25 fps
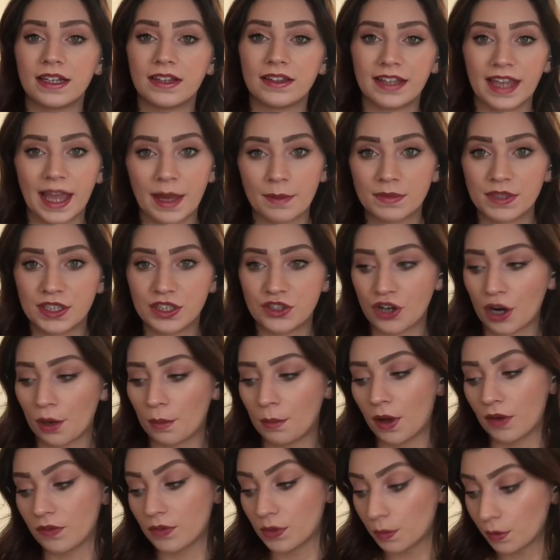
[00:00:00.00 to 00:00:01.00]
the empty drum
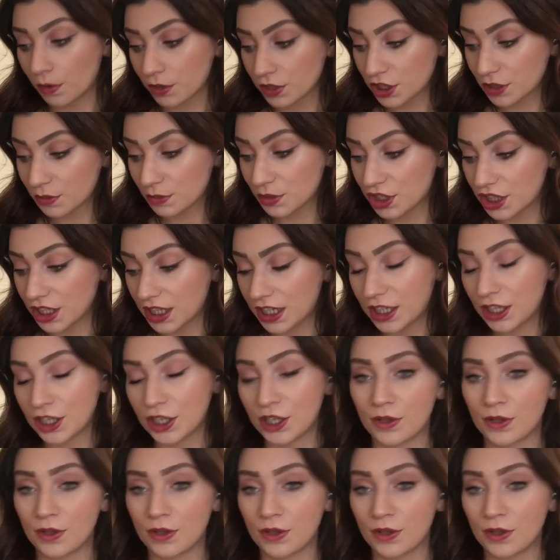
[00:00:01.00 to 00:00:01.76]
of the washing machine.